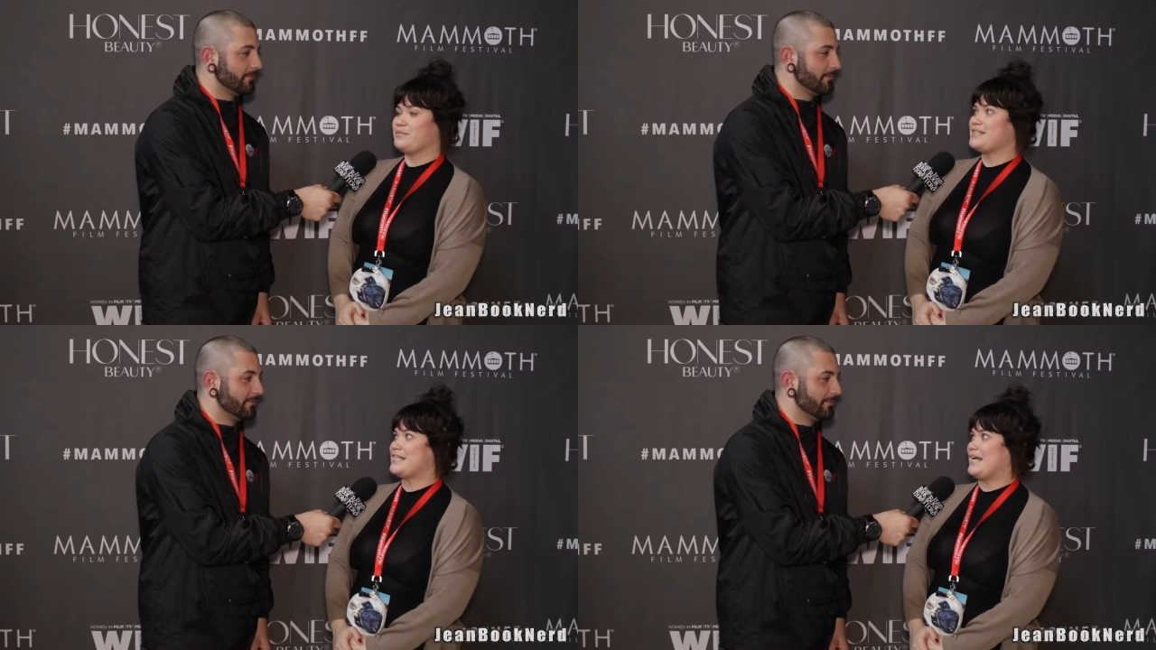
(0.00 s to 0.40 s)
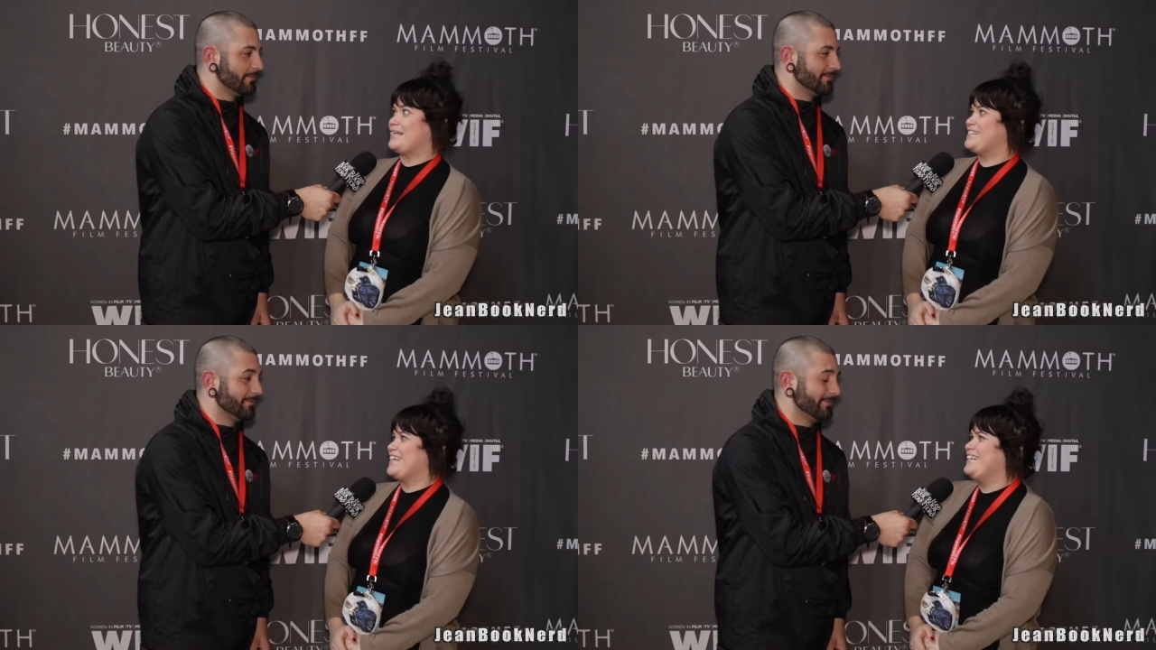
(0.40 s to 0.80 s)

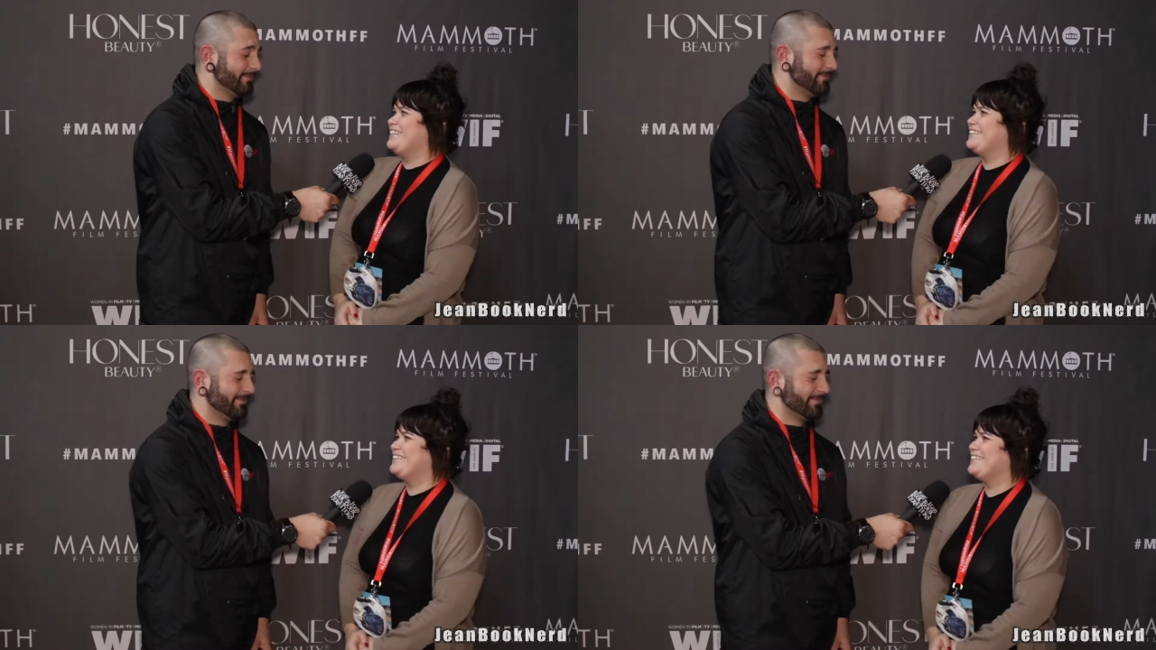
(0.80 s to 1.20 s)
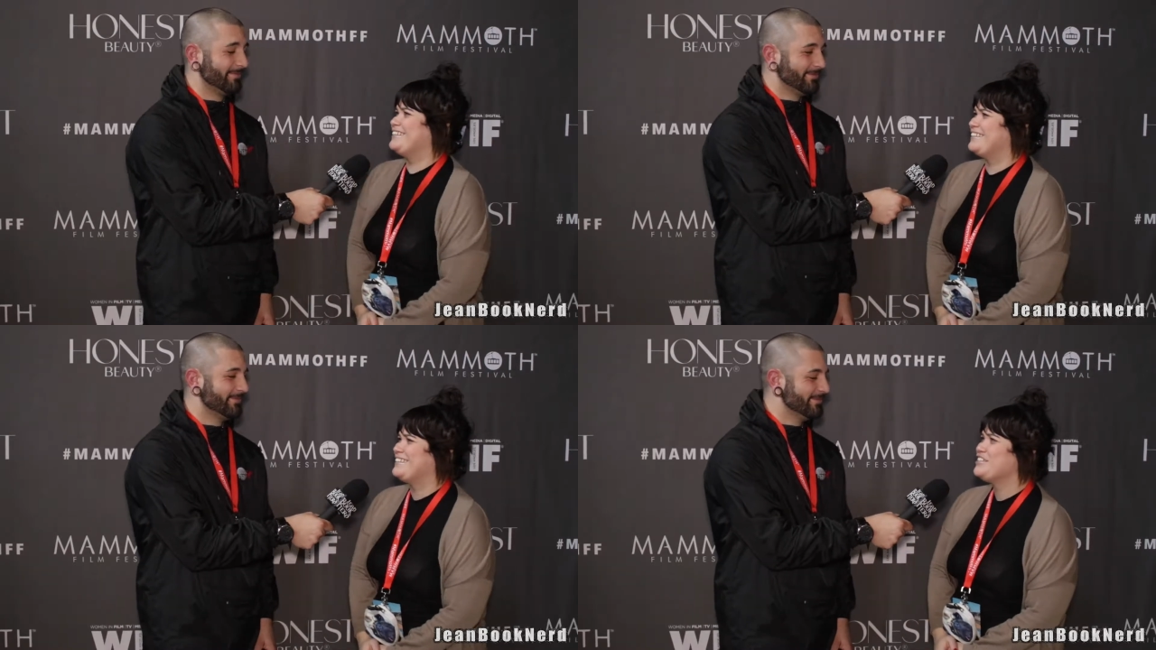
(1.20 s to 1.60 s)
Speaker 1: mistakes.
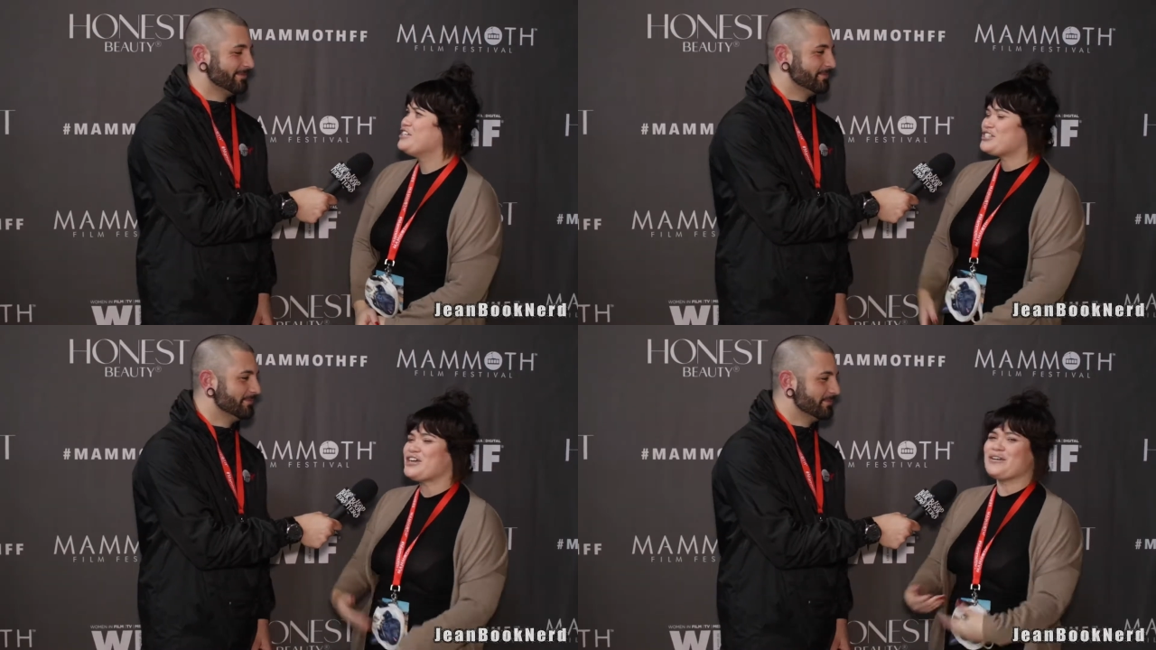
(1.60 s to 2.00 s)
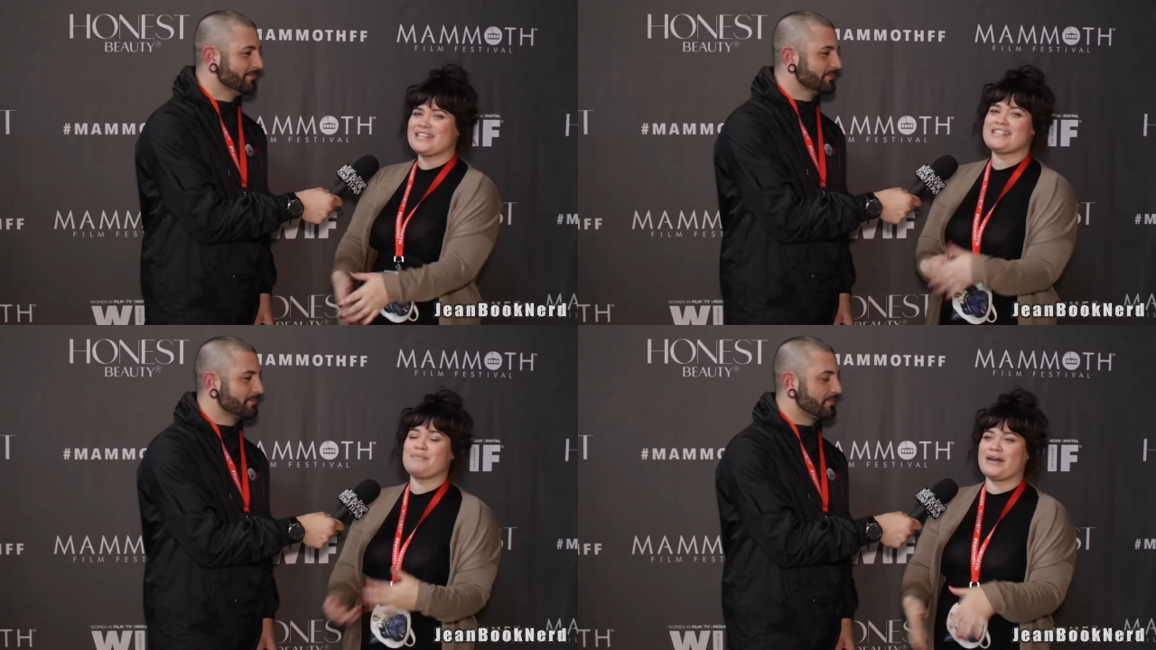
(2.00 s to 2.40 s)
So
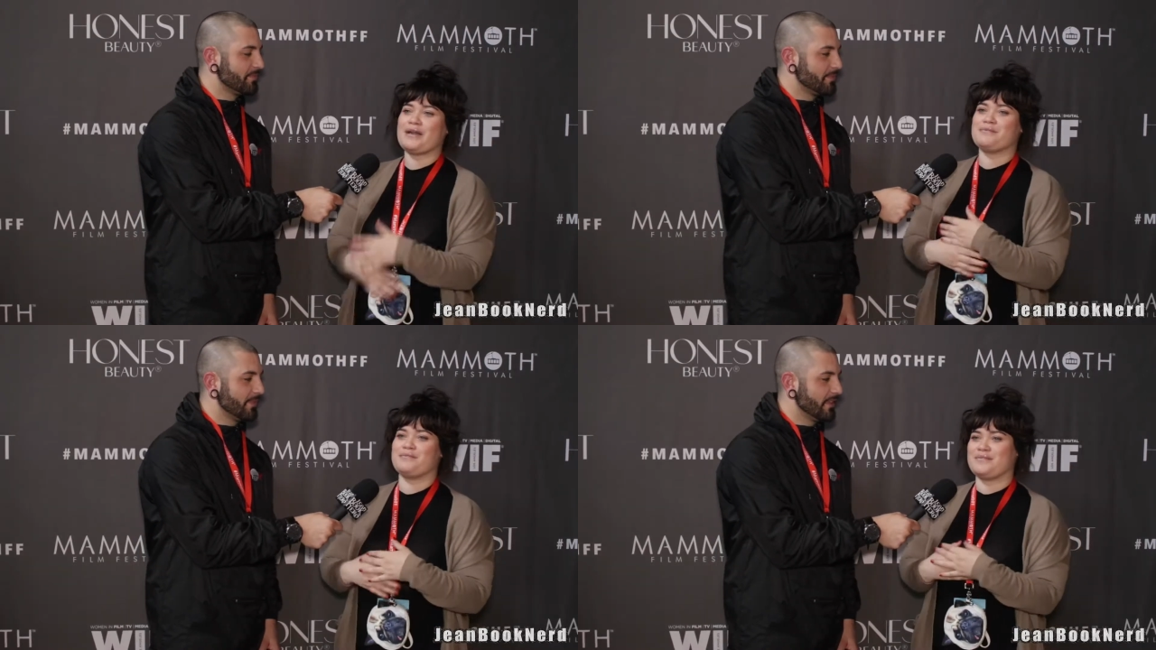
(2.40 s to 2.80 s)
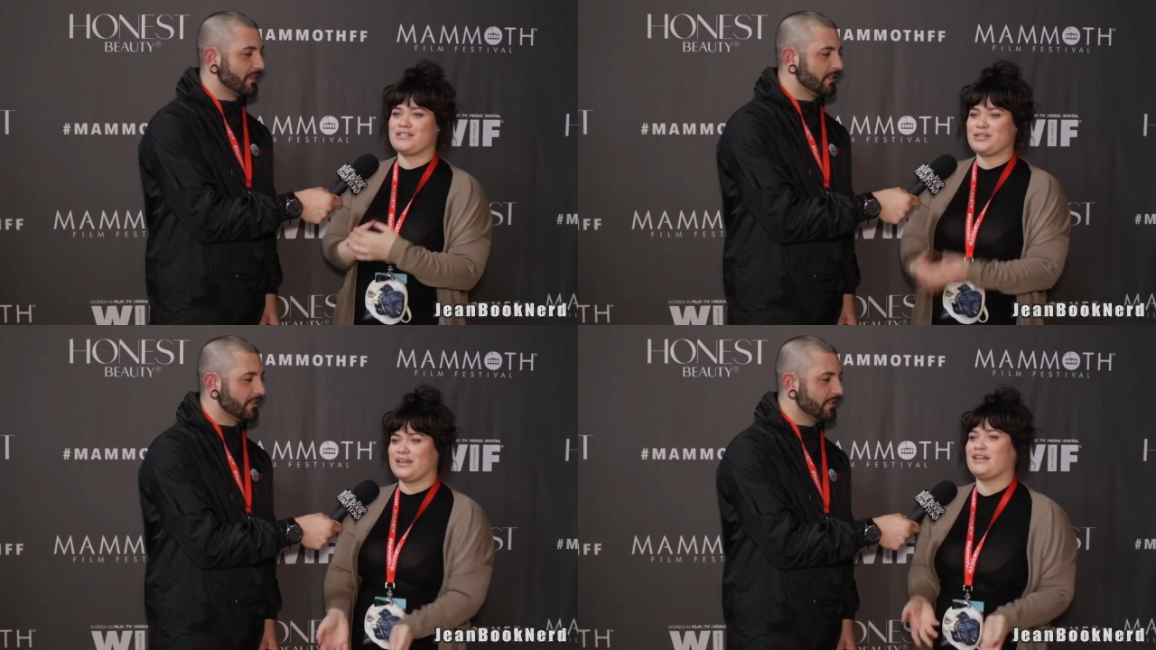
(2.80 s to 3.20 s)
it's, but I'm
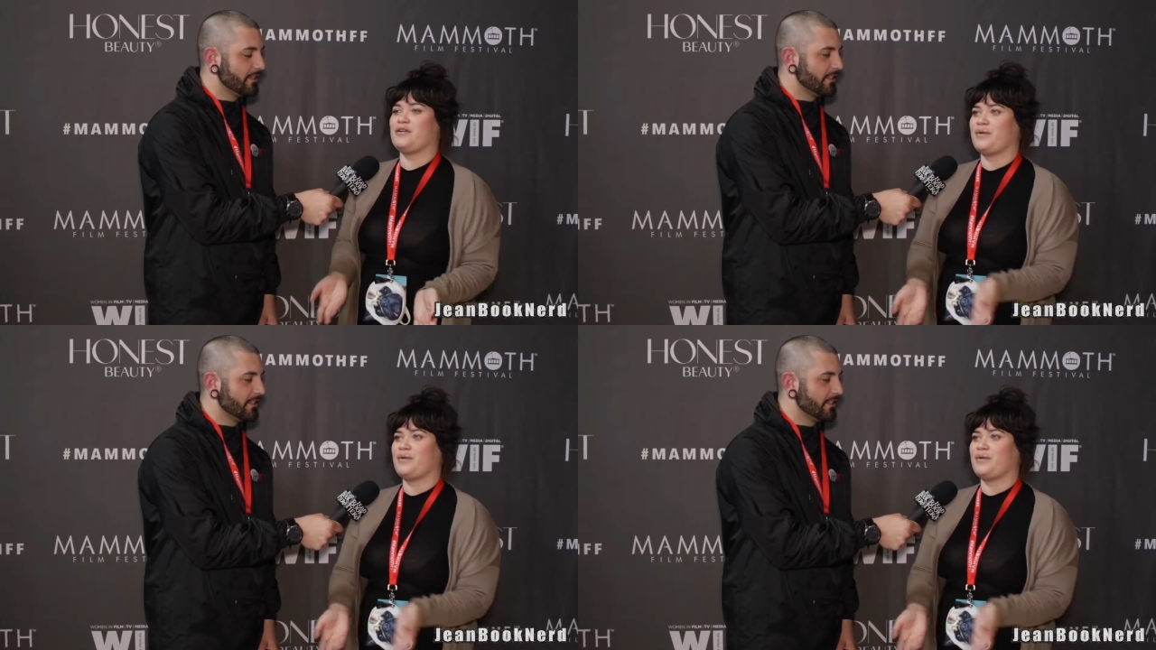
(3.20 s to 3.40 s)
doing it in a